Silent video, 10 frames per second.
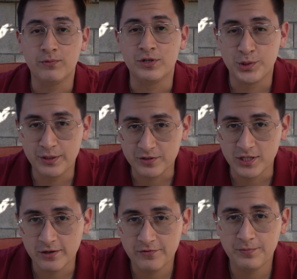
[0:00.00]
when shooting
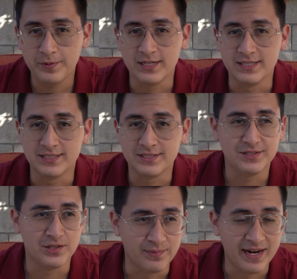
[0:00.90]
photography because
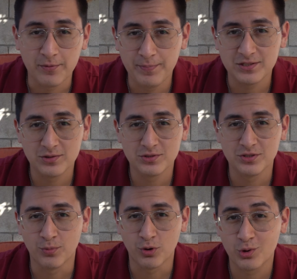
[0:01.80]
the higher pixels,
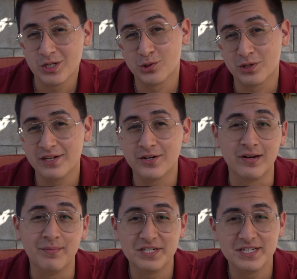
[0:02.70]
the more crystal clear your
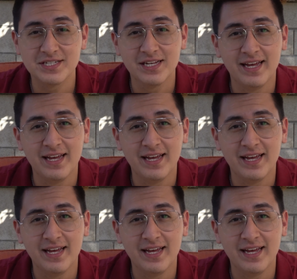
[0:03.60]
image is.